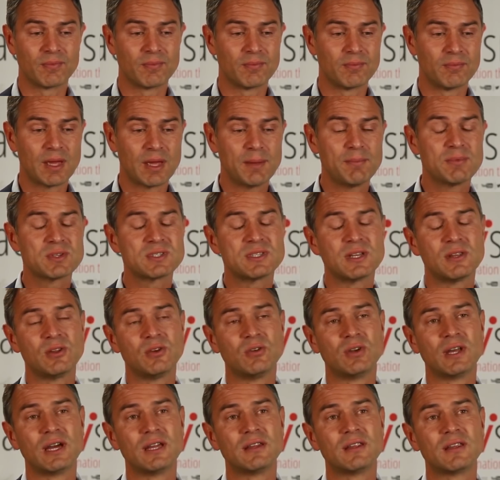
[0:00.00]
members in the
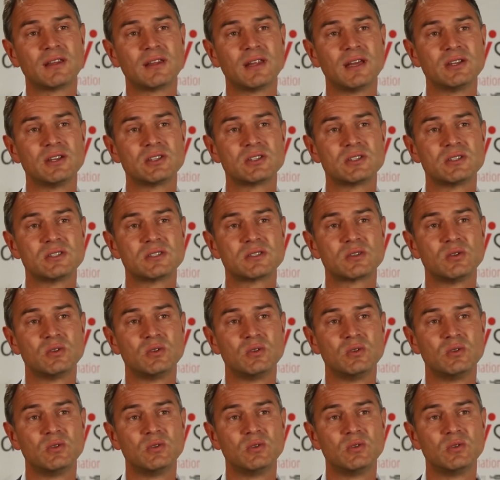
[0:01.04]
United Nations
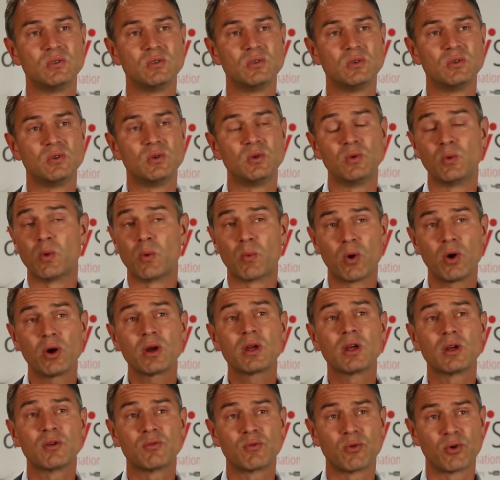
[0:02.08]
who were
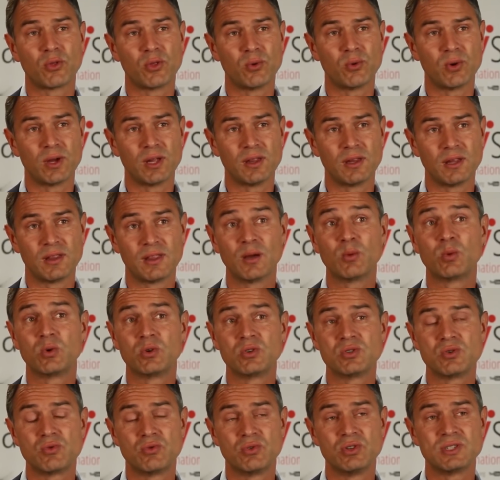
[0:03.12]
working for the UN and they
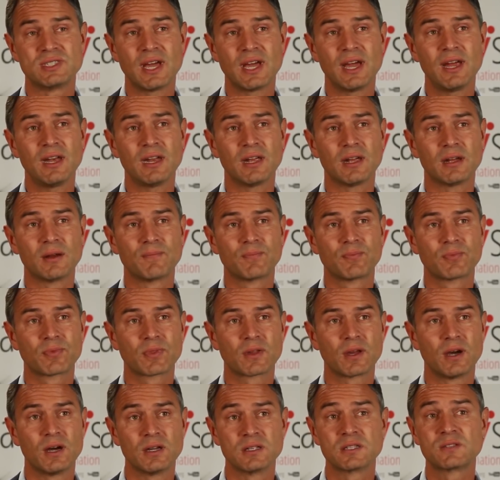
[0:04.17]
were resigning.
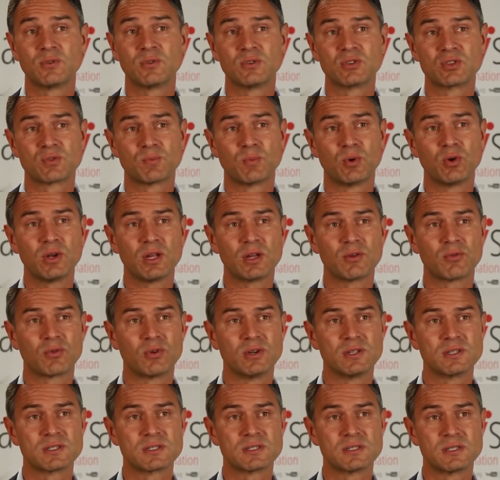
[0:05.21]
Hans von Sporneck,
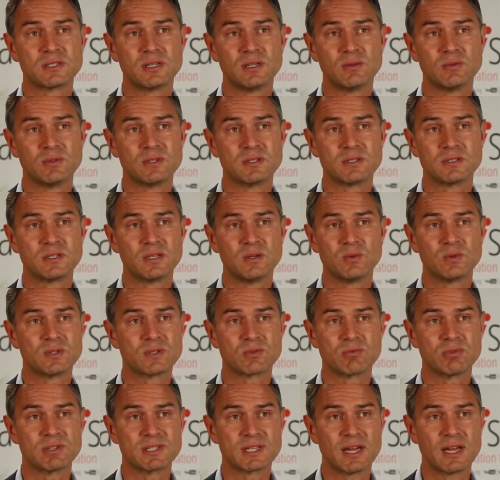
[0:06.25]
for instance, he
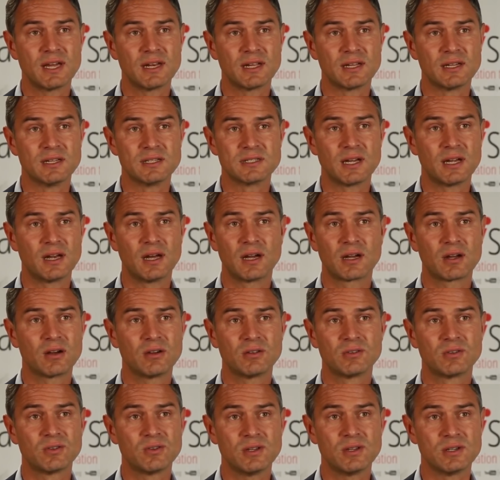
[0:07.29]
was resigning. He said, I
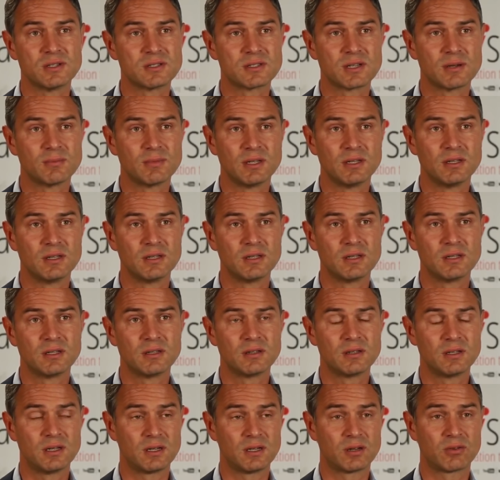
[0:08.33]
can't do this. I mean,
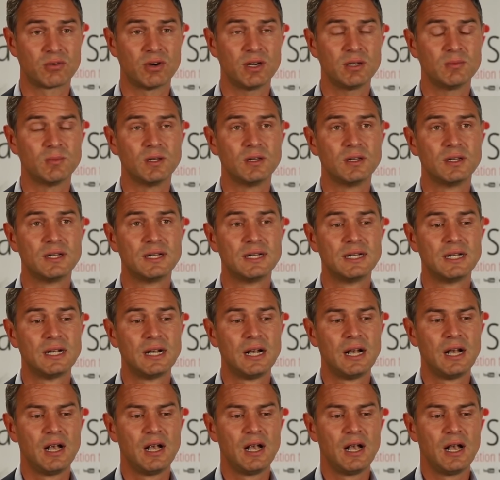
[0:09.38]
incredible.
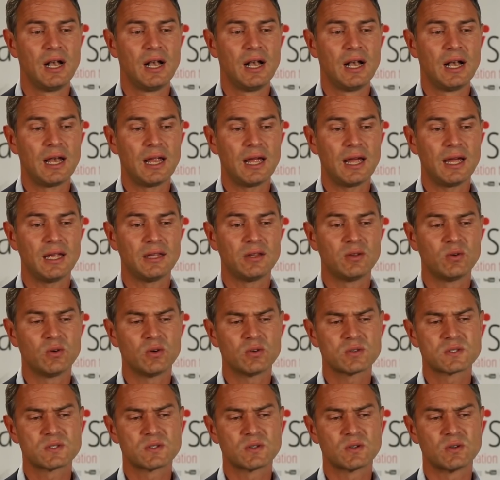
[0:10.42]
And you
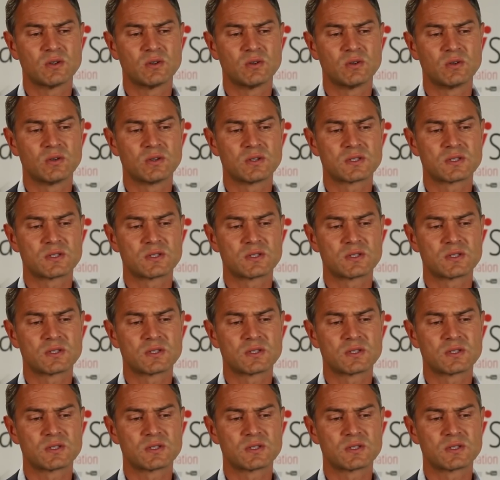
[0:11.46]
also